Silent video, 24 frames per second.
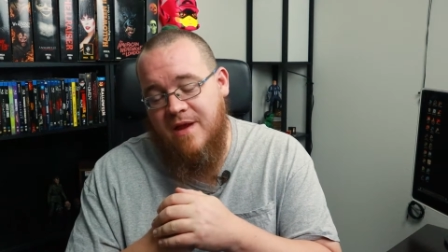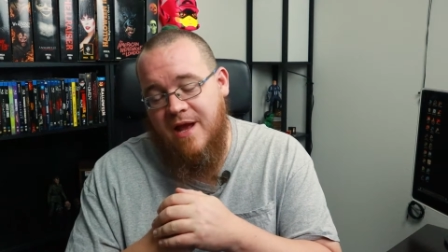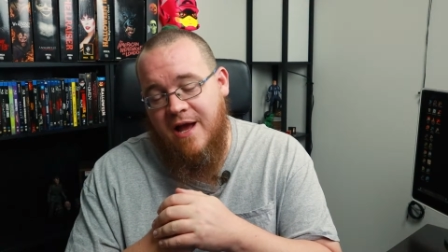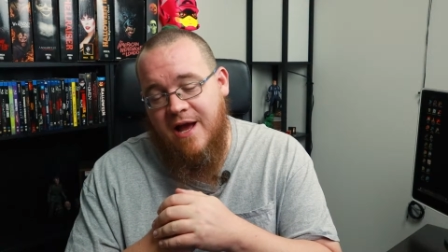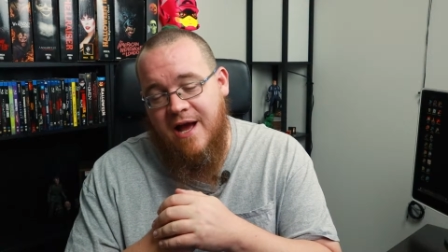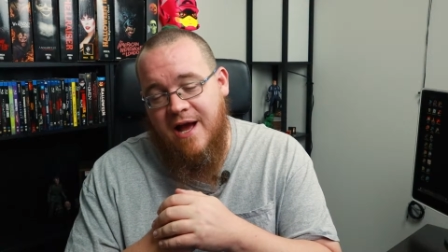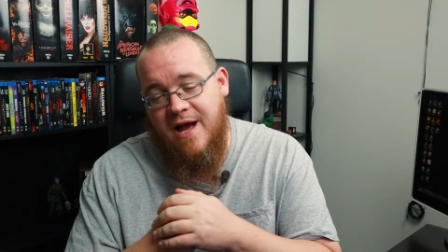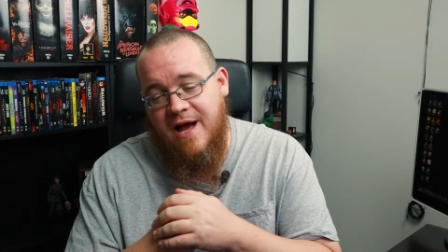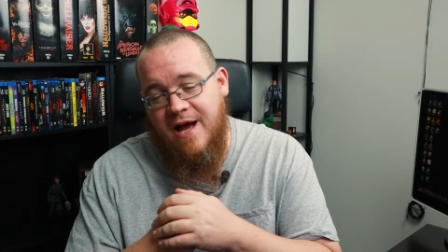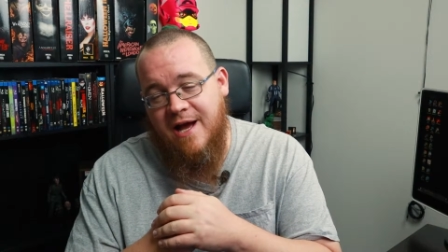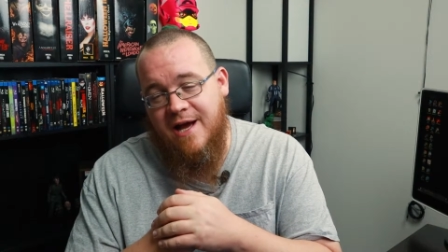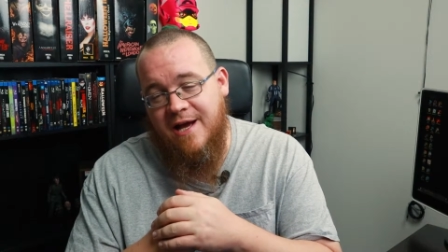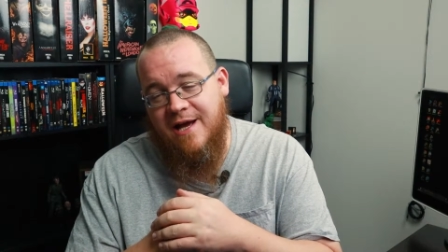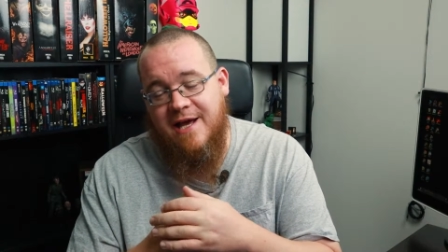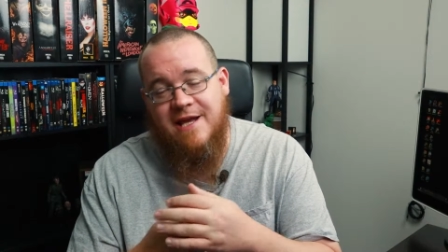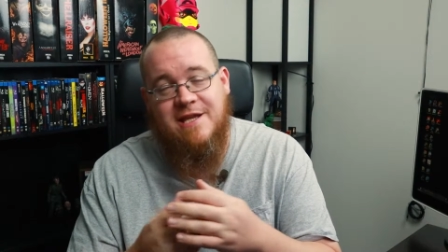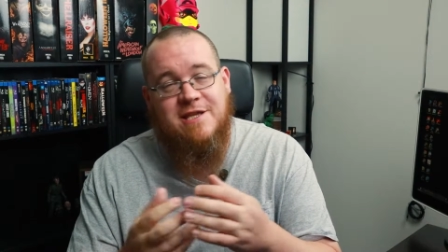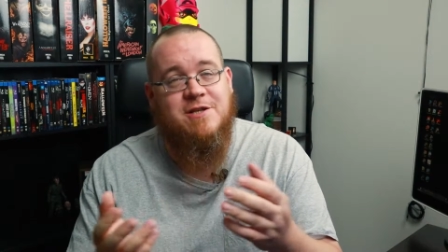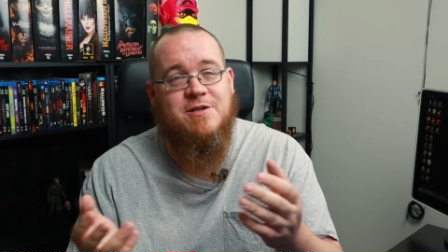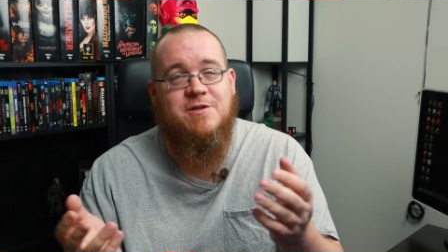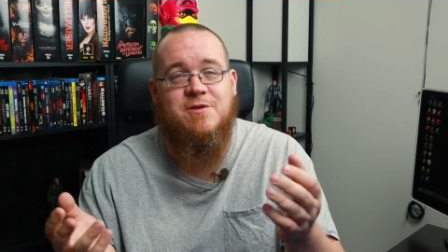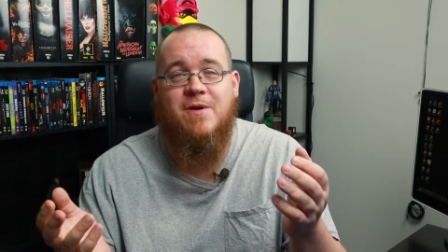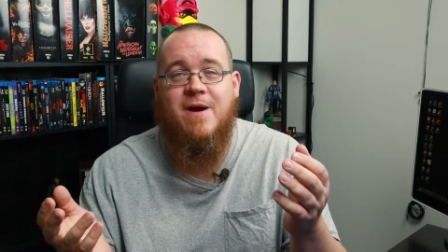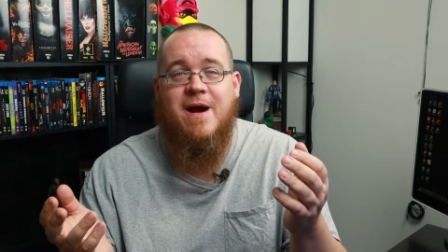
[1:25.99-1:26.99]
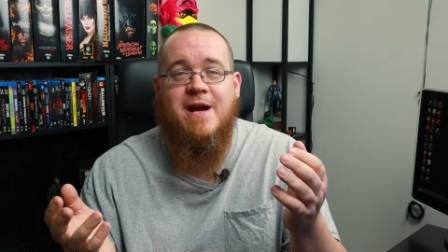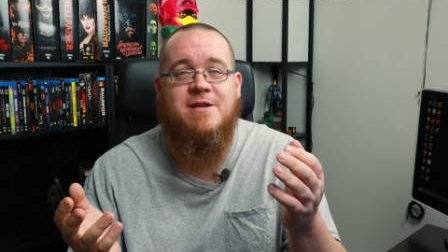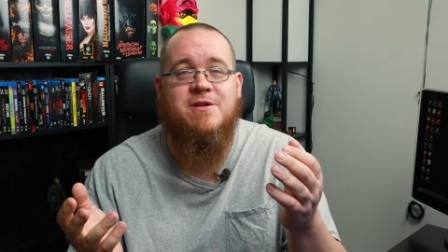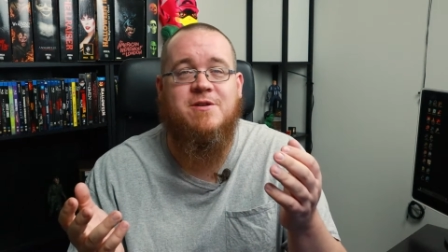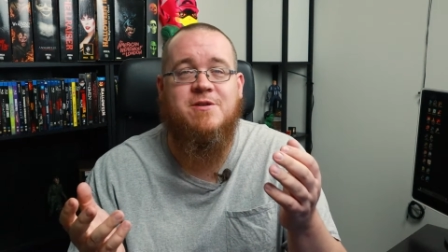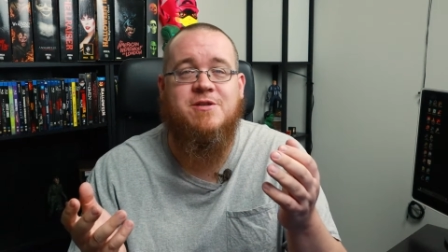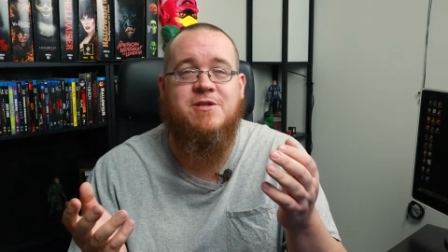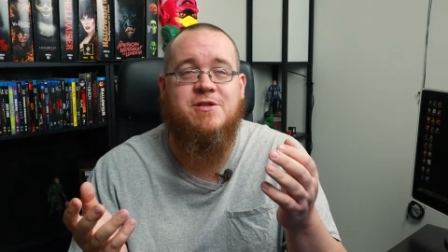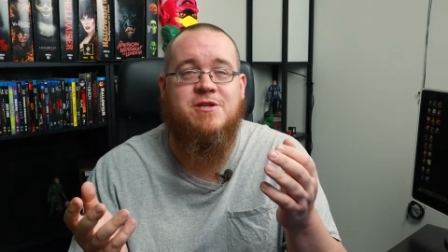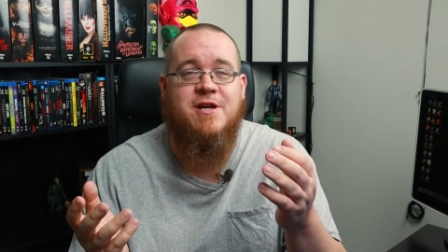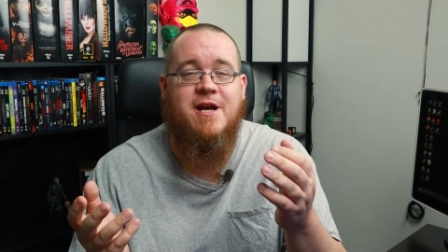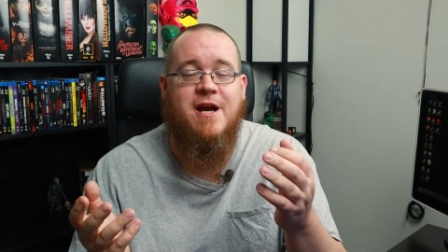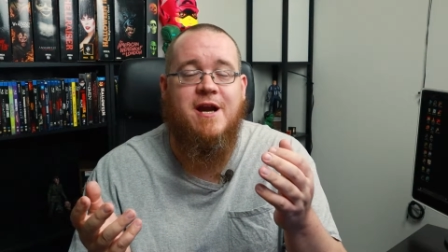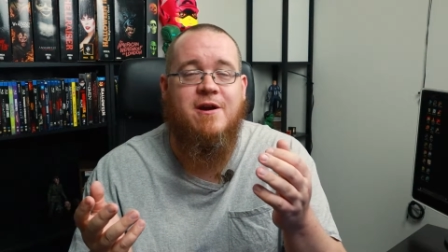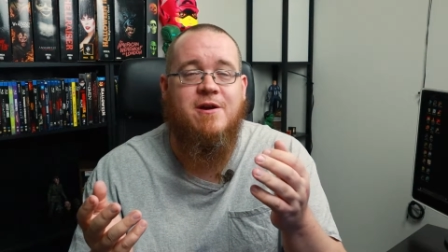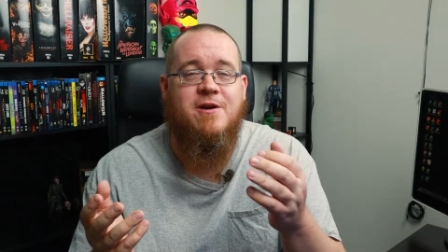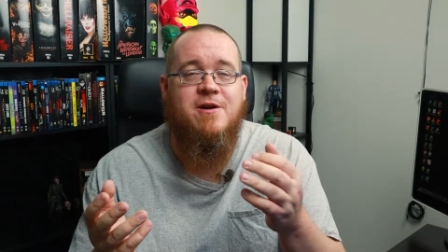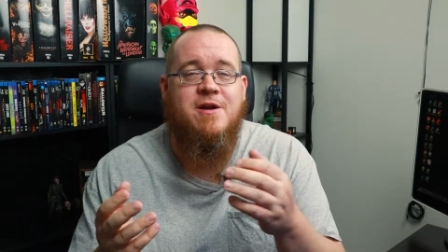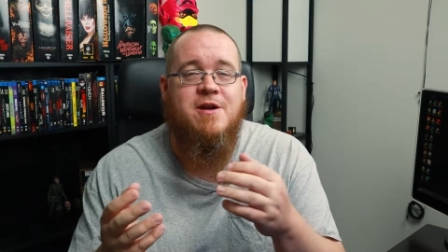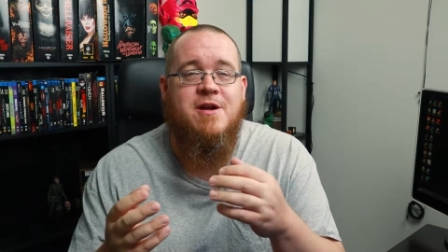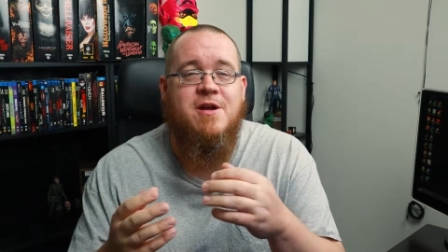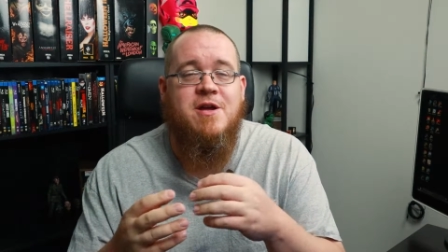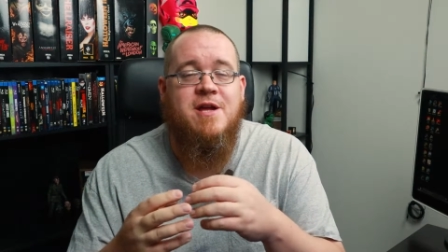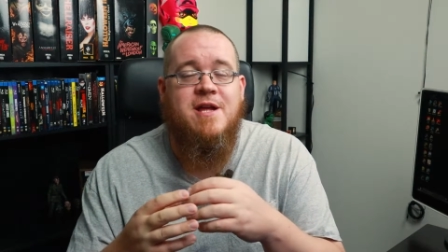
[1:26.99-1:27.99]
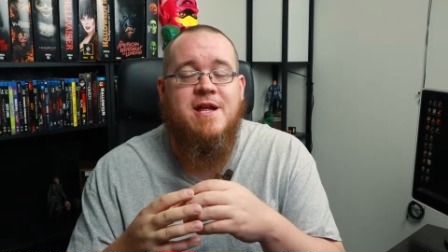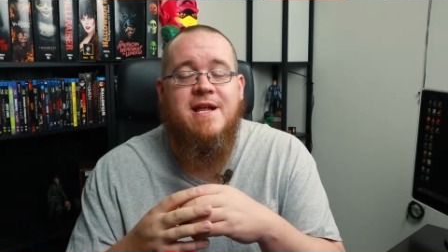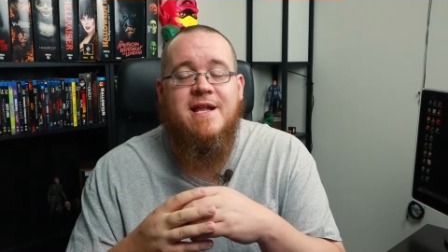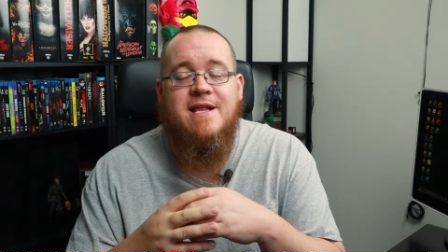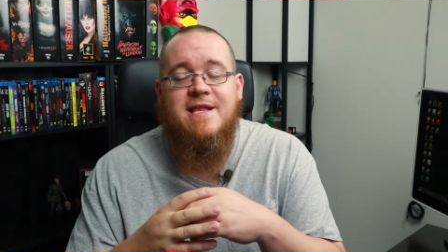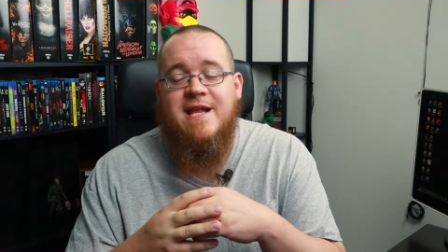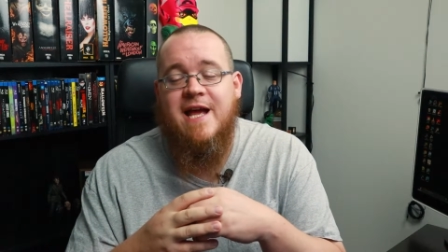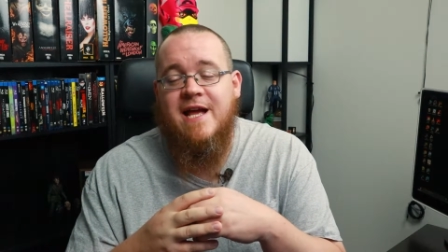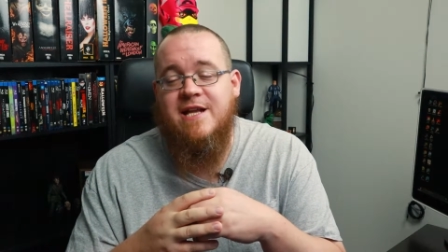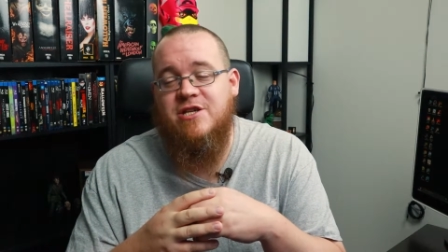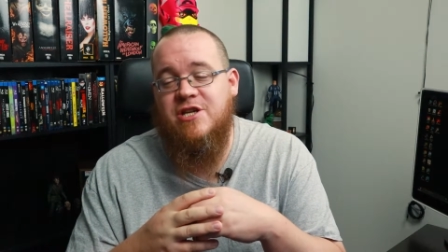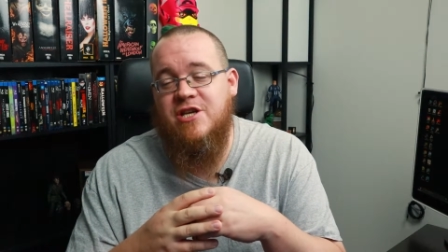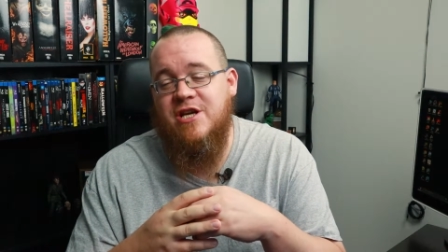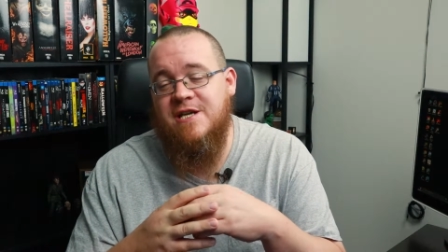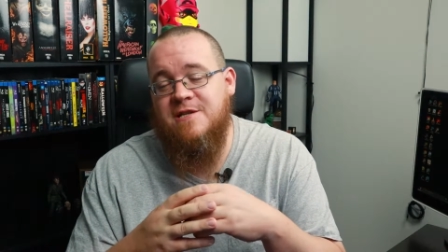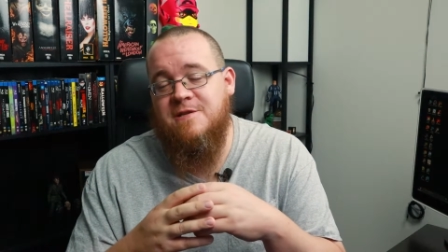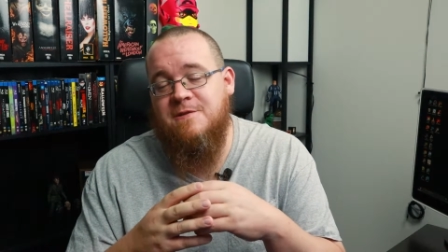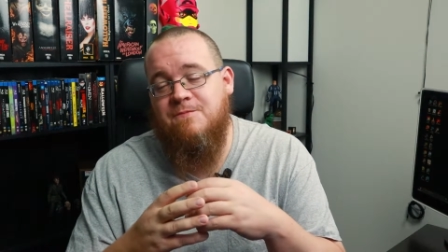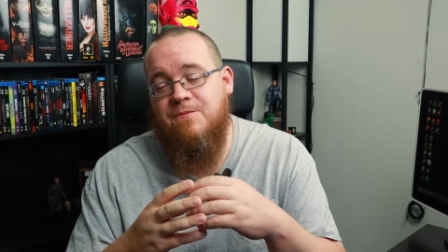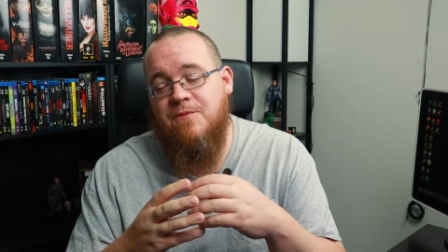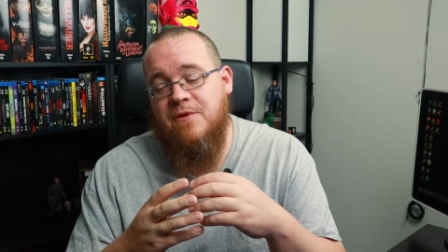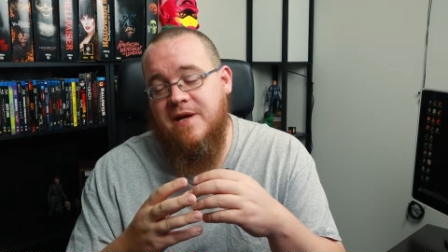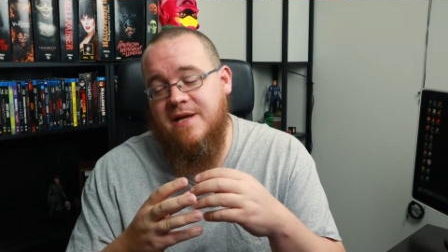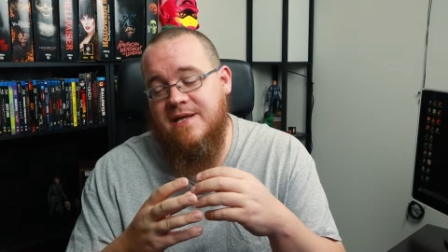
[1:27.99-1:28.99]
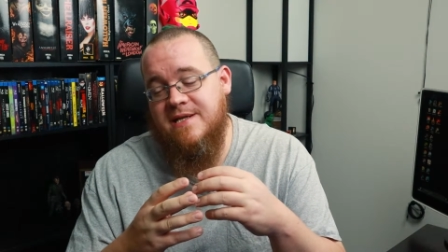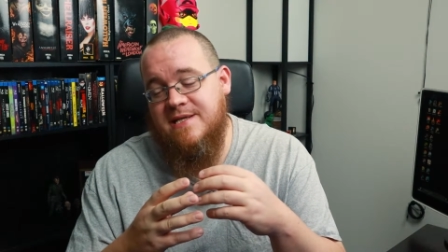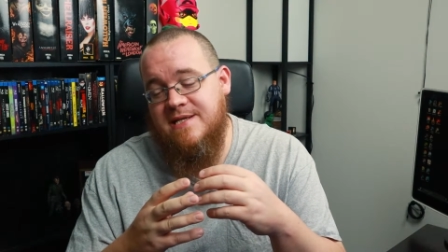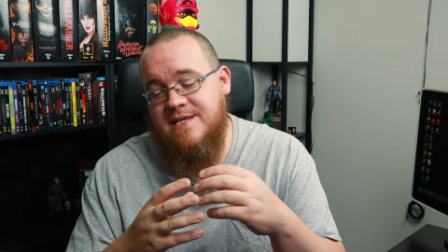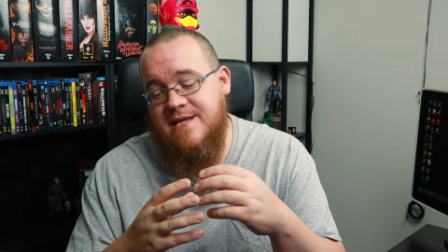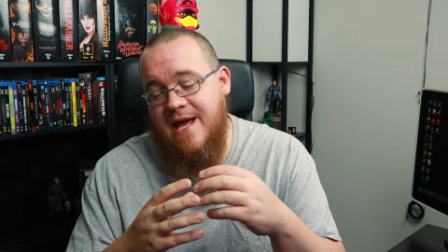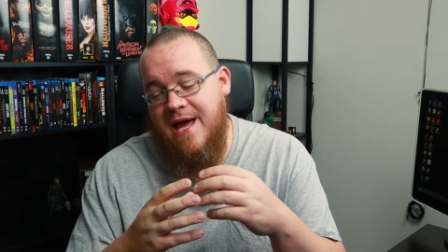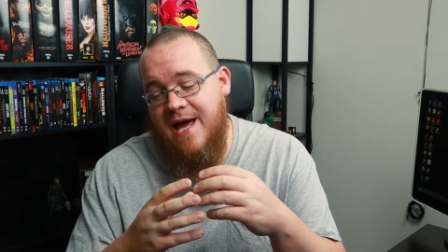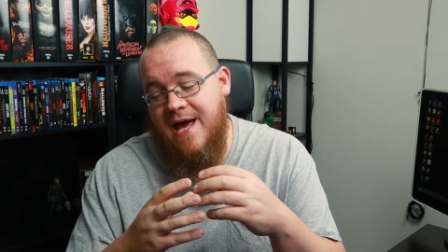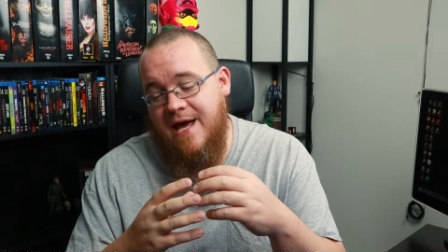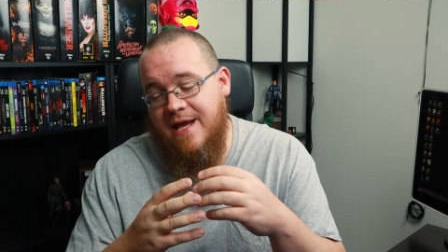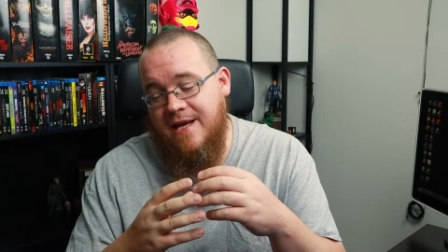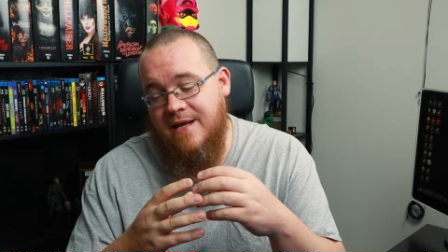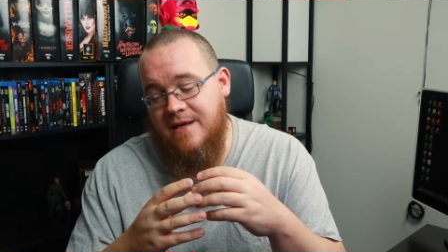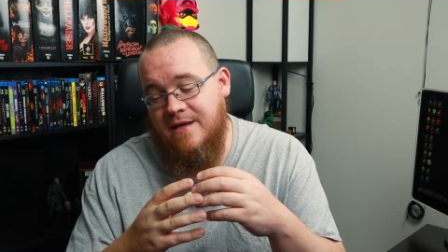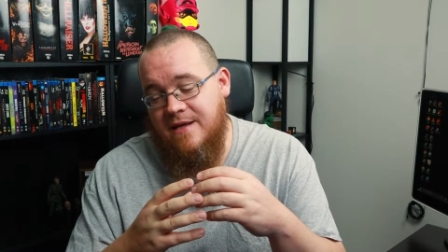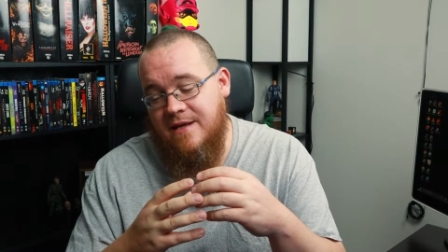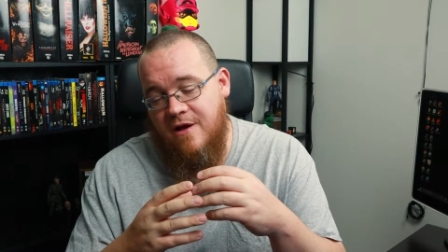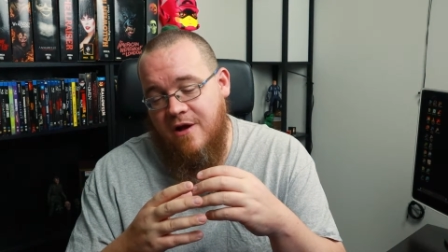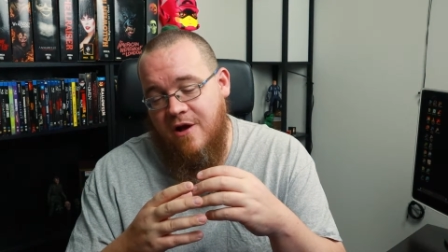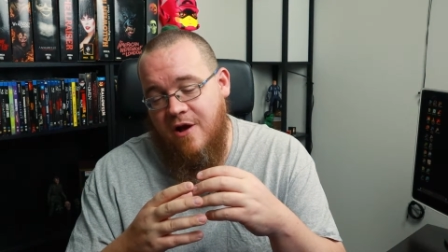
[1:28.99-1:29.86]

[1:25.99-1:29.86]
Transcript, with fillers: uh, in the director's chair that just brings that